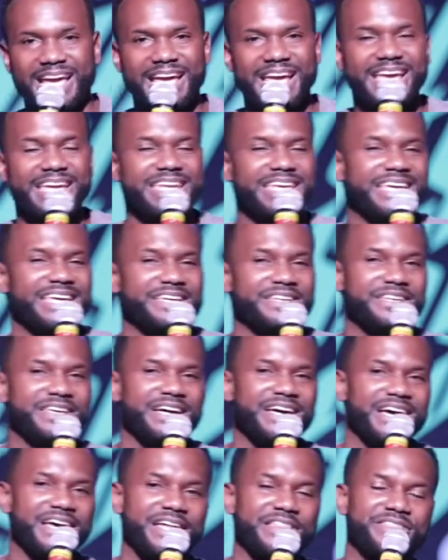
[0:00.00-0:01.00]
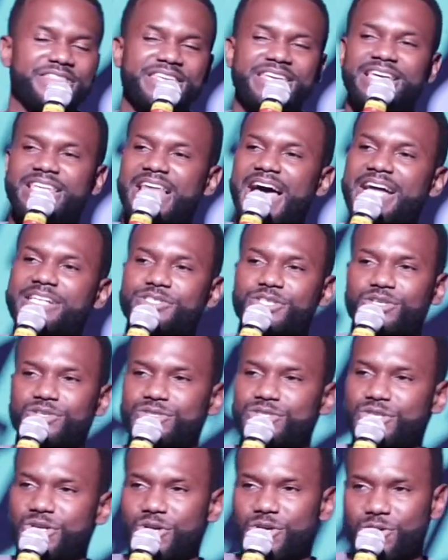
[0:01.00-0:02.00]
And in theological
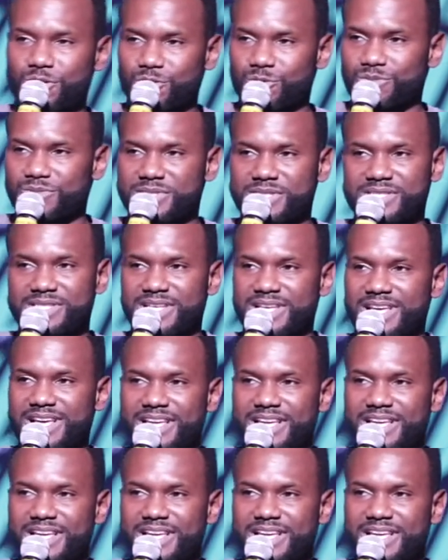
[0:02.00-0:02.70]
terms,